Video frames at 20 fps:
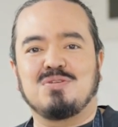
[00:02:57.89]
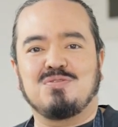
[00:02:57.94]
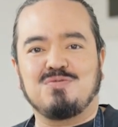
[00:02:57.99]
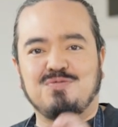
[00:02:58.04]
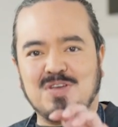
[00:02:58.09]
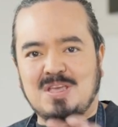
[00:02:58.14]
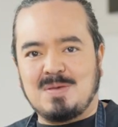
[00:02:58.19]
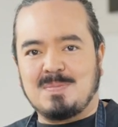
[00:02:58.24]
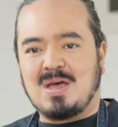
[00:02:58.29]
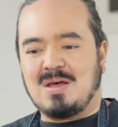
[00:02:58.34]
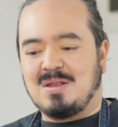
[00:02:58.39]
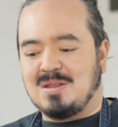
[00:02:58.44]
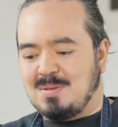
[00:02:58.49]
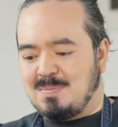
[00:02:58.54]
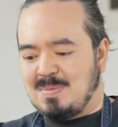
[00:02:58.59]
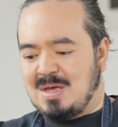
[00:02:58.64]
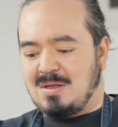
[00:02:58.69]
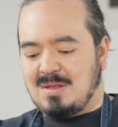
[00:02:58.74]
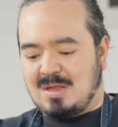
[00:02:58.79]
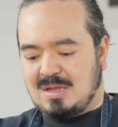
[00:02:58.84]
The female and the
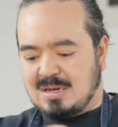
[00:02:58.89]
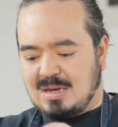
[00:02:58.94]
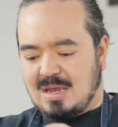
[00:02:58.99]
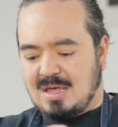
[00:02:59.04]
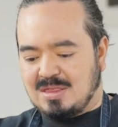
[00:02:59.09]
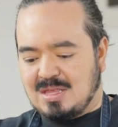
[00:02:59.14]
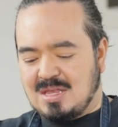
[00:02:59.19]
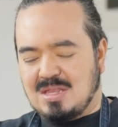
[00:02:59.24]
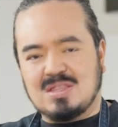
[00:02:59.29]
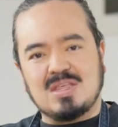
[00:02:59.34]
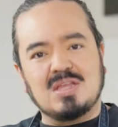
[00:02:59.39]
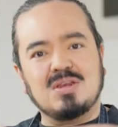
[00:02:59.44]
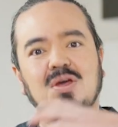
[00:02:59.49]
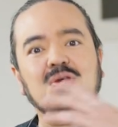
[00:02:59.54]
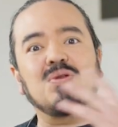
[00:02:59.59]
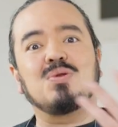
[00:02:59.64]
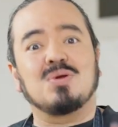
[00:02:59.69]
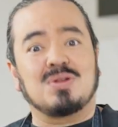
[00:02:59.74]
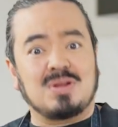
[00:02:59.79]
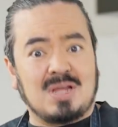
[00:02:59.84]
male, they
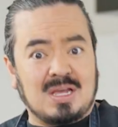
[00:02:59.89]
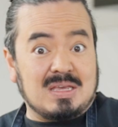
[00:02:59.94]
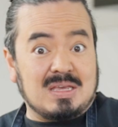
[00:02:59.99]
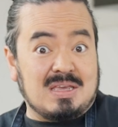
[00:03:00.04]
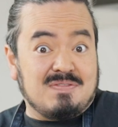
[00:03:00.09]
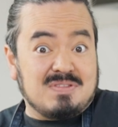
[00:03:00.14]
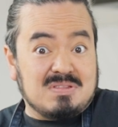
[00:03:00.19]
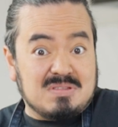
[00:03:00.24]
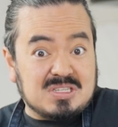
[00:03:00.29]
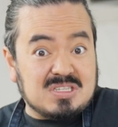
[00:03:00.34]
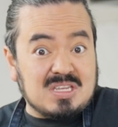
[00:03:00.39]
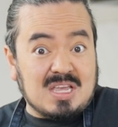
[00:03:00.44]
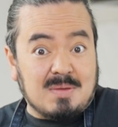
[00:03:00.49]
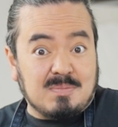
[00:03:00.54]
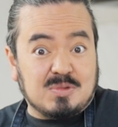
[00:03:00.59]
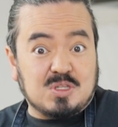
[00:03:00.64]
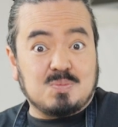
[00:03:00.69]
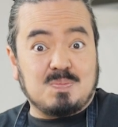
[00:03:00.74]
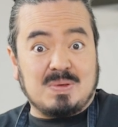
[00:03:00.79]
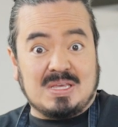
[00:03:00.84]
don't look even the
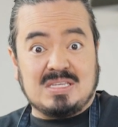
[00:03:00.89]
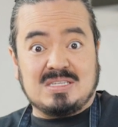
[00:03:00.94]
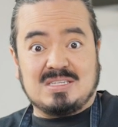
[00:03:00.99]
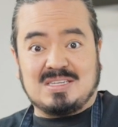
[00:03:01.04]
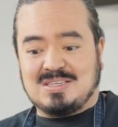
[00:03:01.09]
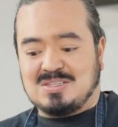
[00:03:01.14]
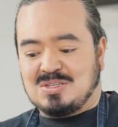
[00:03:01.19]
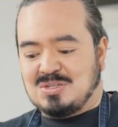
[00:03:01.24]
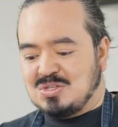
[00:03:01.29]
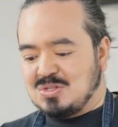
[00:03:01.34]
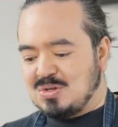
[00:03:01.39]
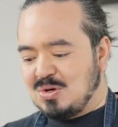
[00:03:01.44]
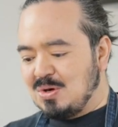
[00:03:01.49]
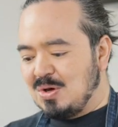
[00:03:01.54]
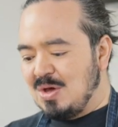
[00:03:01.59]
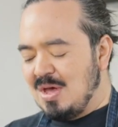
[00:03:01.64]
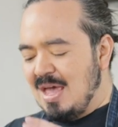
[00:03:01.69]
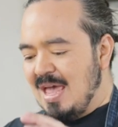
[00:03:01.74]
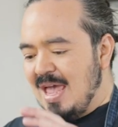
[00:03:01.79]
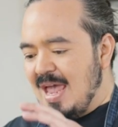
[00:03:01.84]
same species. And so
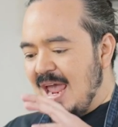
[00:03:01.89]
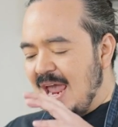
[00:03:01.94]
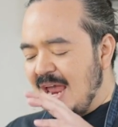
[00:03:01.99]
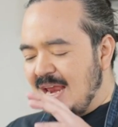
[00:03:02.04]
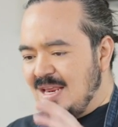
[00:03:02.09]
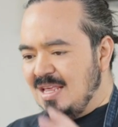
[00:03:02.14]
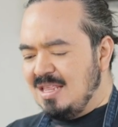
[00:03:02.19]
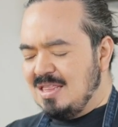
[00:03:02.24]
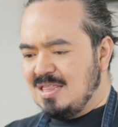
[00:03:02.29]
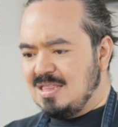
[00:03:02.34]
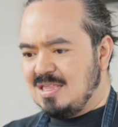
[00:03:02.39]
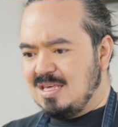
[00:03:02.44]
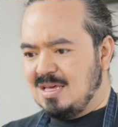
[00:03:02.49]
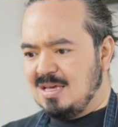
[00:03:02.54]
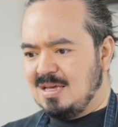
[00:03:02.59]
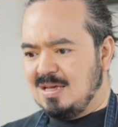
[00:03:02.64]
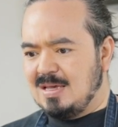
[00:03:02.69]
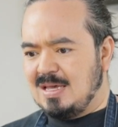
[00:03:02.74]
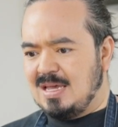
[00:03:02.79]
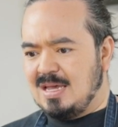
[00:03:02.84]

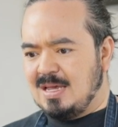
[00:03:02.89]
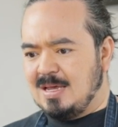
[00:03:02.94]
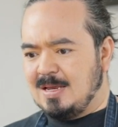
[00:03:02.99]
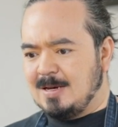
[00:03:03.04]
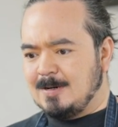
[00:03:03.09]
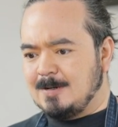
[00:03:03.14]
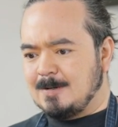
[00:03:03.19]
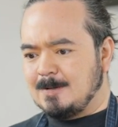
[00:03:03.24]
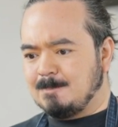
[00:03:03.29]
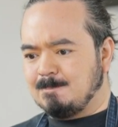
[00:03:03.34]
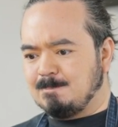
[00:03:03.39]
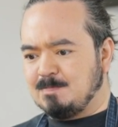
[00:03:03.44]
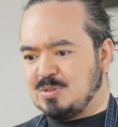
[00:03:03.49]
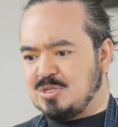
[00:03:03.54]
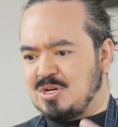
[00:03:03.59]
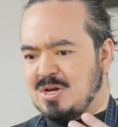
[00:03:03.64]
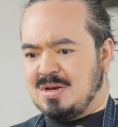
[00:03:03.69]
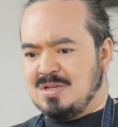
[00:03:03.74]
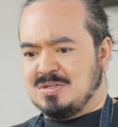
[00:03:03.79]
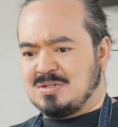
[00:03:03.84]
anything in
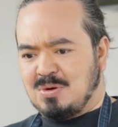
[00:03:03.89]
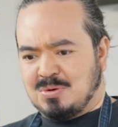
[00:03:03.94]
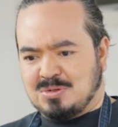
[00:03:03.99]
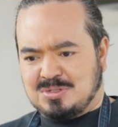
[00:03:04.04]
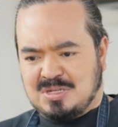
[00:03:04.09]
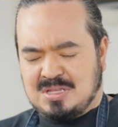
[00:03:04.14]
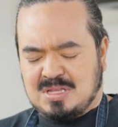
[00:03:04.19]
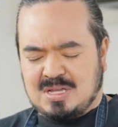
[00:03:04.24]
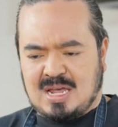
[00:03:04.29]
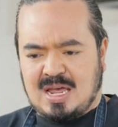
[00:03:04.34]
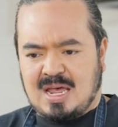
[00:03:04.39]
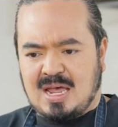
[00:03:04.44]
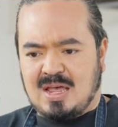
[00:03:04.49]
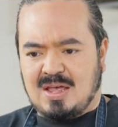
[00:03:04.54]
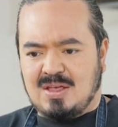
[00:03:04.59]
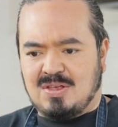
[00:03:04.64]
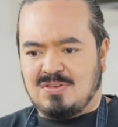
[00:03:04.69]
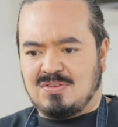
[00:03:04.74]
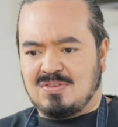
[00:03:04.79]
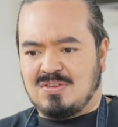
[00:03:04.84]
Chinese culture that
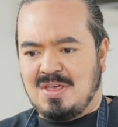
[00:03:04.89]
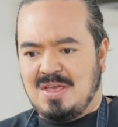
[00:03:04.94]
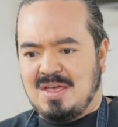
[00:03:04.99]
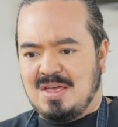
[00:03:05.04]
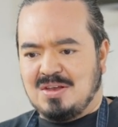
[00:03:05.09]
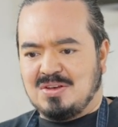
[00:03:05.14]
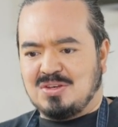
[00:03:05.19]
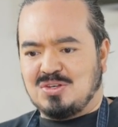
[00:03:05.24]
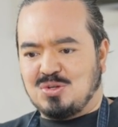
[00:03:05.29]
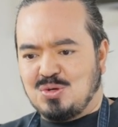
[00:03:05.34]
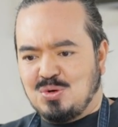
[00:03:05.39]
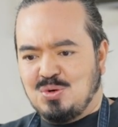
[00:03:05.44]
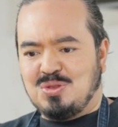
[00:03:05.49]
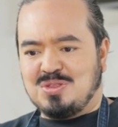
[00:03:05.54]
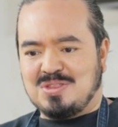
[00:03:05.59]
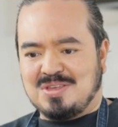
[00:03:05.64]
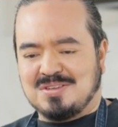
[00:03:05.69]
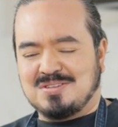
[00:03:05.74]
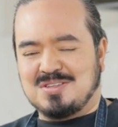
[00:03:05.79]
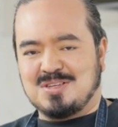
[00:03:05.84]
has two
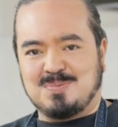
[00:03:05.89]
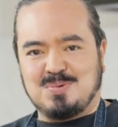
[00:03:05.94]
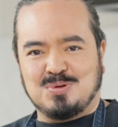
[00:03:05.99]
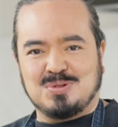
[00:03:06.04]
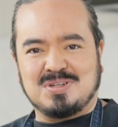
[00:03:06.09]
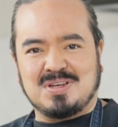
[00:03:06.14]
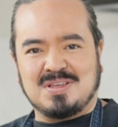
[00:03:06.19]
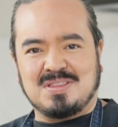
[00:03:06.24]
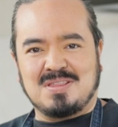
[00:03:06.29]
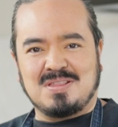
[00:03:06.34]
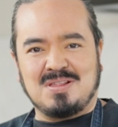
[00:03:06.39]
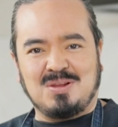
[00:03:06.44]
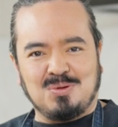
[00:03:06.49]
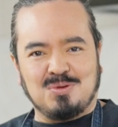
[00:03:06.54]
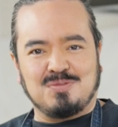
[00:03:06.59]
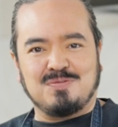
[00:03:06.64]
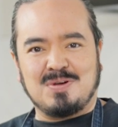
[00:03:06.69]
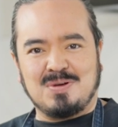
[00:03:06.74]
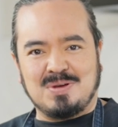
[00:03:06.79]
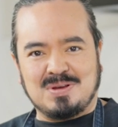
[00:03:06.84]
things that are put together that
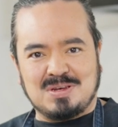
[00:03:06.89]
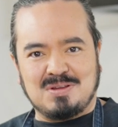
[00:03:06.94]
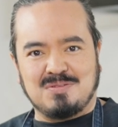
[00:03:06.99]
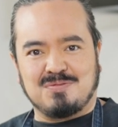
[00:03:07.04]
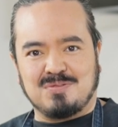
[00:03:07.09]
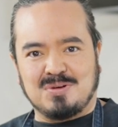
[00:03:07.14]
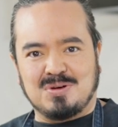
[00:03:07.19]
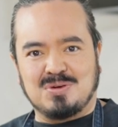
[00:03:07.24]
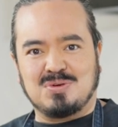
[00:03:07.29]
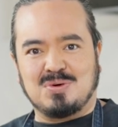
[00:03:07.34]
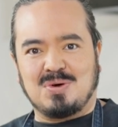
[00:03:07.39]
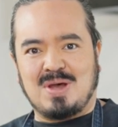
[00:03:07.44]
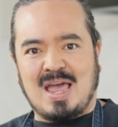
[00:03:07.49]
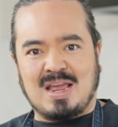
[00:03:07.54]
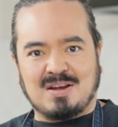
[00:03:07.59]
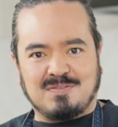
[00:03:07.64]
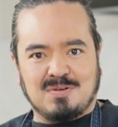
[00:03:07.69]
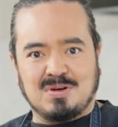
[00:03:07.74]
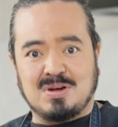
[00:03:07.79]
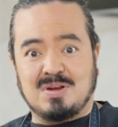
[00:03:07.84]
look very different or
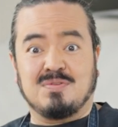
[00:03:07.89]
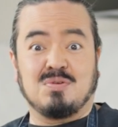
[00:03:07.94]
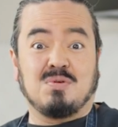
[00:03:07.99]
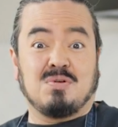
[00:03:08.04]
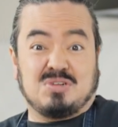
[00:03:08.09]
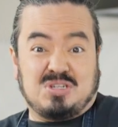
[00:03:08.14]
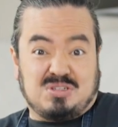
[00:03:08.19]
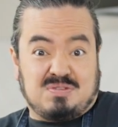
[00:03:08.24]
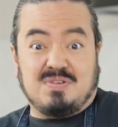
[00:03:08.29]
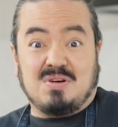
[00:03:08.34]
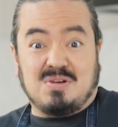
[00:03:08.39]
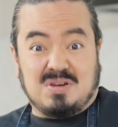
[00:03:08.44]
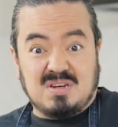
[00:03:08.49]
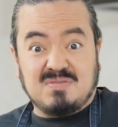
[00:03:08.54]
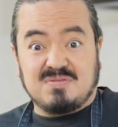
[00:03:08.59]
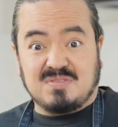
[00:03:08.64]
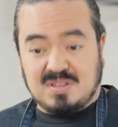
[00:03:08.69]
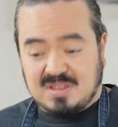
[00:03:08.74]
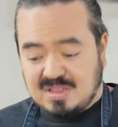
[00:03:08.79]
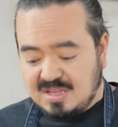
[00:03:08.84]
act very different or just very
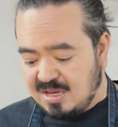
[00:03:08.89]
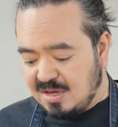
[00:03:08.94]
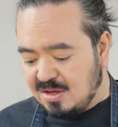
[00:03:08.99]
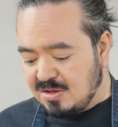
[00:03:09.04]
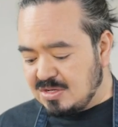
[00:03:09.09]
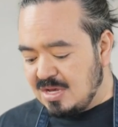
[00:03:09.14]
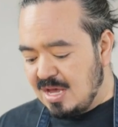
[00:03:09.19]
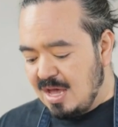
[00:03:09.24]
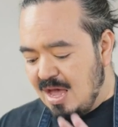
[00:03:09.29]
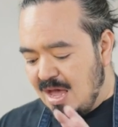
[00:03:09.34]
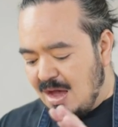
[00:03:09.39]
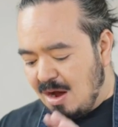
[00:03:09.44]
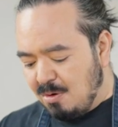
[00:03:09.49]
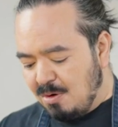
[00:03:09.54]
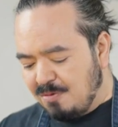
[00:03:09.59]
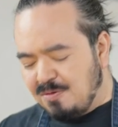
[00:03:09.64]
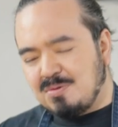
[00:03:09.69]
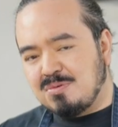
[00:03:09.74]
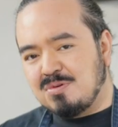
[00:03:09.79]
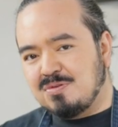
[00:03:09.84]
different things are
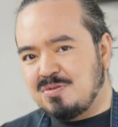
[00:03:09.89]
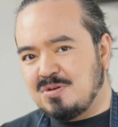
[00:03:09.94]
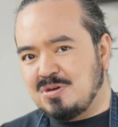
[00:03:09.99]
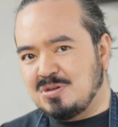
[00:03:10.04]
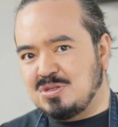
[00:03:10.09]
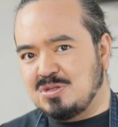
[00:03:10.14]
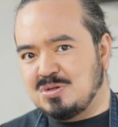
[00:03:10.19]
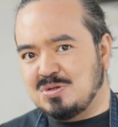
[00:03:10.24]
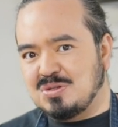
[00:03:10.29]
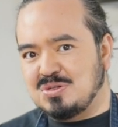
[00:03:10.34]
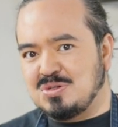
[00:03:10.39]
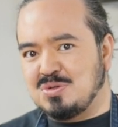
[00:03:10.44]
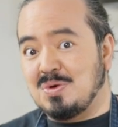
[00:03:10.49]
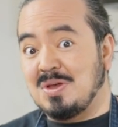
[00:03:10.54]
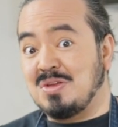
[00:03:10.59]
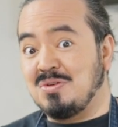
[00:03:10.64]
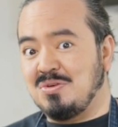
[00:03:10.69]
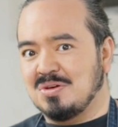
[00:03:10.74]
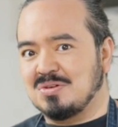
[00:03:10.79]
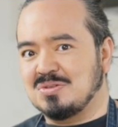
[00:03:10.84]
often referred to as
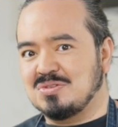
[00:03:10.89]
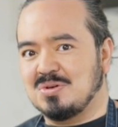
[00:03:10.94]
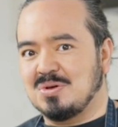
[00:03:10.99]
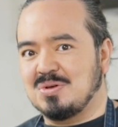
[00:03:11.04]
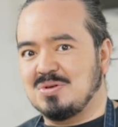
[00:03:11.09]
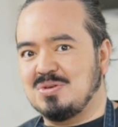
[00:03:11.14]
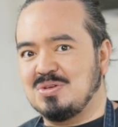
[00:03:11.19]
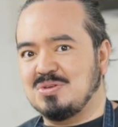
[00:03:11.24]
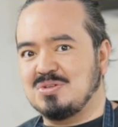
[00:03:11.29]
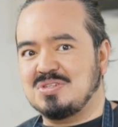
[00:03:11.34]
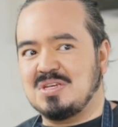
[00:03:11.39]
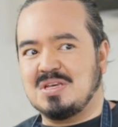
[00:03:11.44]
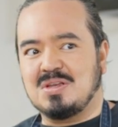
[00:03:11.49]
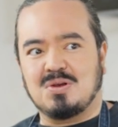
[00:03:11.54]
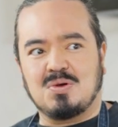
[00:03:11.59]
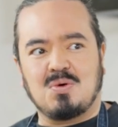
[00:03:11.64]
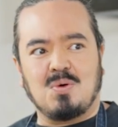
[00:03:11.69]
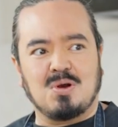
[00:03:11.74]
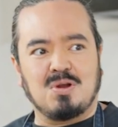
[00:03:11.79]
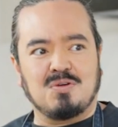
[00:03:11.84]
yuenyeung. So you see
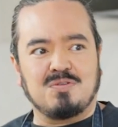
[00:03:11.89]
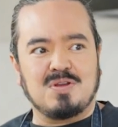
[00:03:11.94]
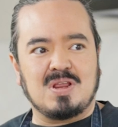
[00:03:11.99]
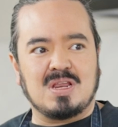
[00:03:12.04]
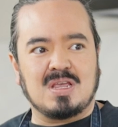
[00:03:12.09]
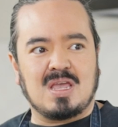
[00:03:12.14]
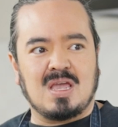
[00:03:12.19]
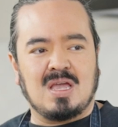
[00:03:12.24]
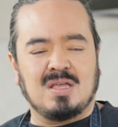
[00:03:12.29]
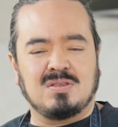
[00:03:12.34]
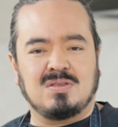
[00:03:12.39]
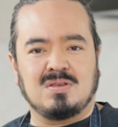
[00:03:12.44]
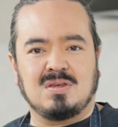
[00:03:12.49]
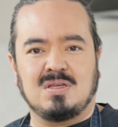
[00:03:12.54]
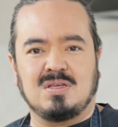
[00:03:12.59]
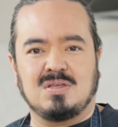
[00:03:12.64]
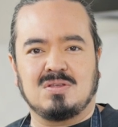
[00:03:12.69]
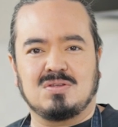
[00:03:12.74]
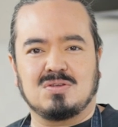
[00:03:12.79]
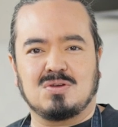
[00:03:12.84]
it quite often in
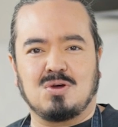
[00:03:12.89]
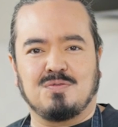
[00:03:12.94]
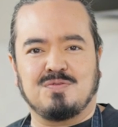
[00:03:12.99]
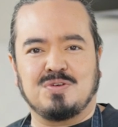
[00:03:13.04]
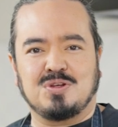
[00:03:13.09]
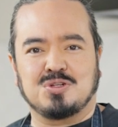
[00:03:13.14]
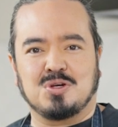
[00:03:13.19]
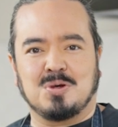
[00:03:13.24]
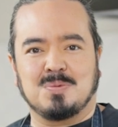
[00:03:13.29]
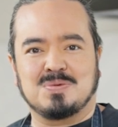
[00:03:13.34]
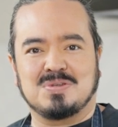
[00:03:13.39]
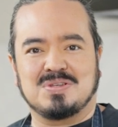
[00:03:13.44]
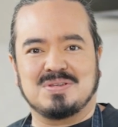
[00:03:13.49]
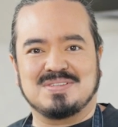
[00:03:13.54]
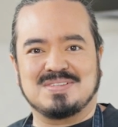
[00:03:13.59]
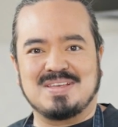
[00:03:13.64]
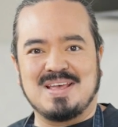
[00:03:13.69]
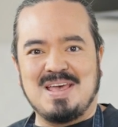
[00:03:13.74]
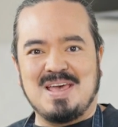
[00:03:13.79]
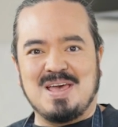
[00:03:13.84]
Cantonese coffee shops
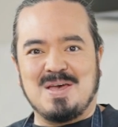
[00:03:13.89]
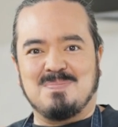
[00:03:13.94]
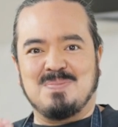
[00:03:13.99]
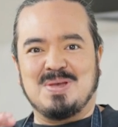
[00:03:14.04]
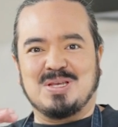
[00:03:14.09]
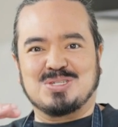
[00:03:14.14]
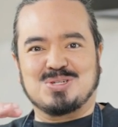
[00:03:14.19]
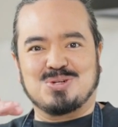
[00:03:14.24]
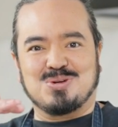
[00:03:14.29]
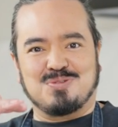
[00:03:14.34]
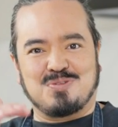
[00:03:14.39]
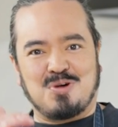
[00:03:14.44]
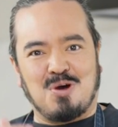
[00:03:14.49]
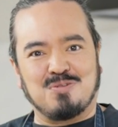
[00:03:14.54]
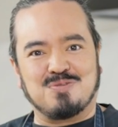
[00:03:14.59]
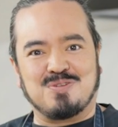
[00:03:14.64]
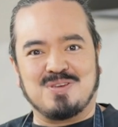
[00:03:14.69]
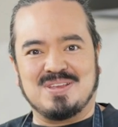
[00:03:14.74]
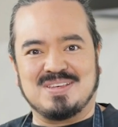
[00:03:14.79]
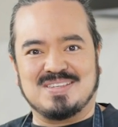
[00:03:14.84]
as a mixture of
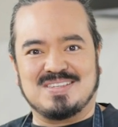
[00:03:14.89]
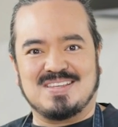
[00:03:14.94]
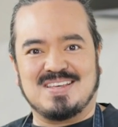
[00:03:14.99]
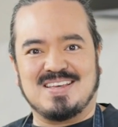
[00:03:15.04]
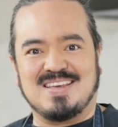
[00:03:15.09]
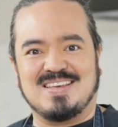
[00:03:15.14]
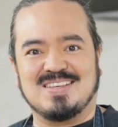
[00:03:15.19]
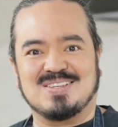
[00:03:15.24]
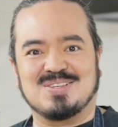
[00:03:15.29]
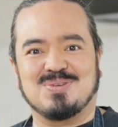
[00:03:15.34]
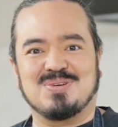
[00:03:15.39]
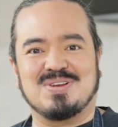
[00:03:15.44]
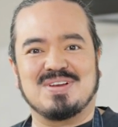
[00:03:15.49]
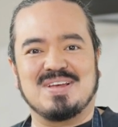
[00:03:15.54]
coffee and tea. So